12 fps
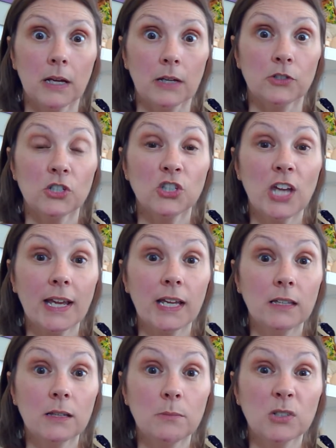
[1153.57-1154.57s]
just
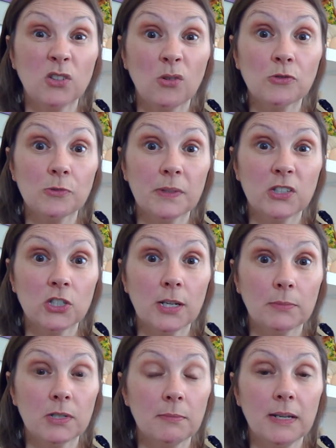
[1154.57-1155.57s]
checking that my doll's been
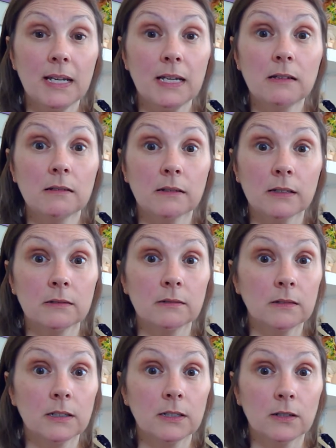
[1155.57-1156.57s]
shipped to me, and,
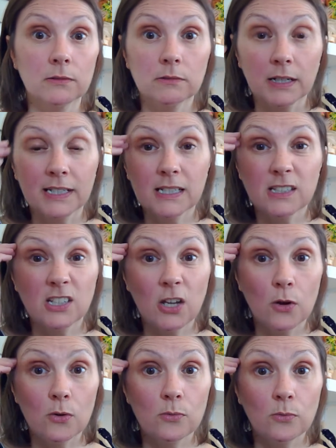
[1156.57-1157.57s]
you know, I need to
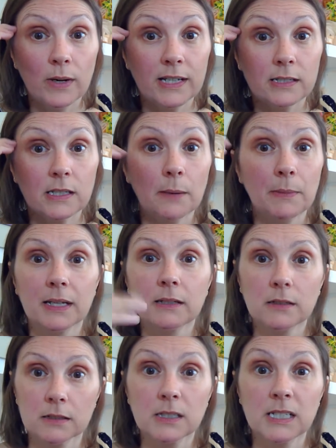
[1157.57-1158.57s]
know when it's coming
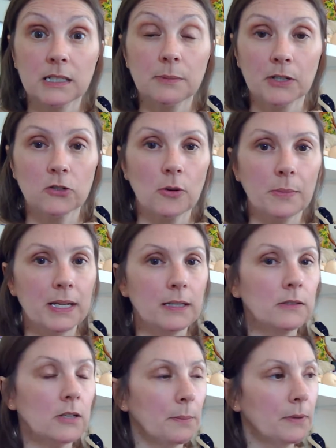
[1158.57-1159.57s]
because I need to make sure I'm in,
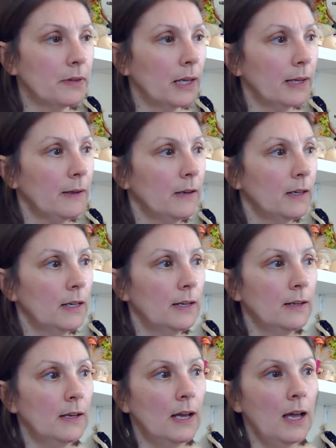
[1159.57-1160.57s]
type of thing.
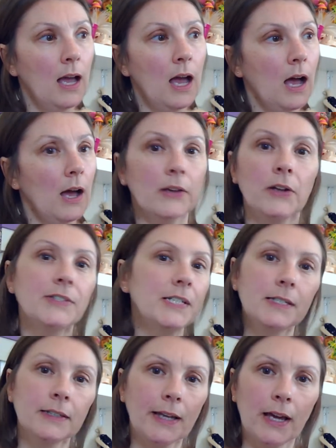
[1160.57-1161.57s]
And I
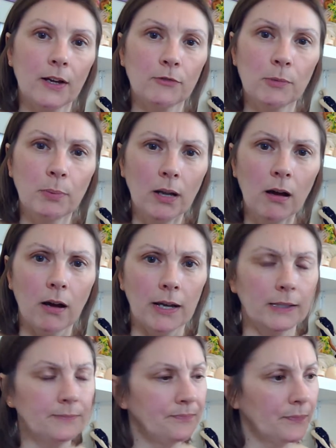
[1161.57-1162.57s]
didn't get a
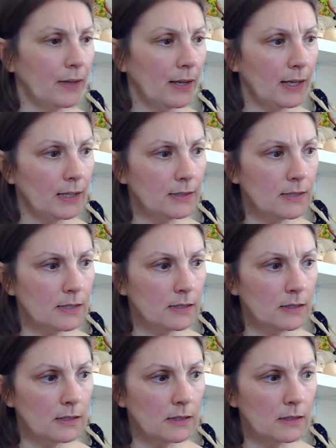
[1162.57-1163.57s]
reply. And
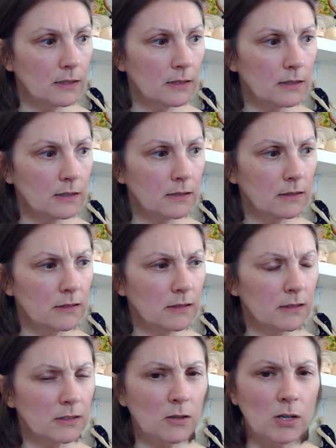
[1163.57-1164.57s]

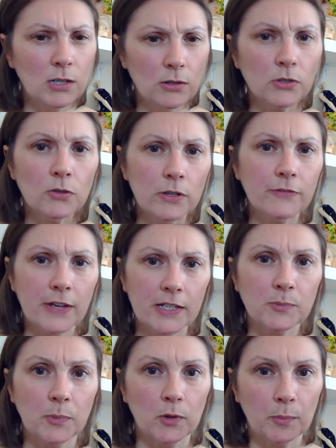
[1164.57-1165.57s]
so I looked on her
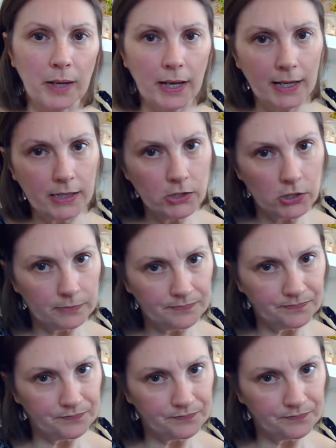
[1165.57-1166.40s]
Facebook page,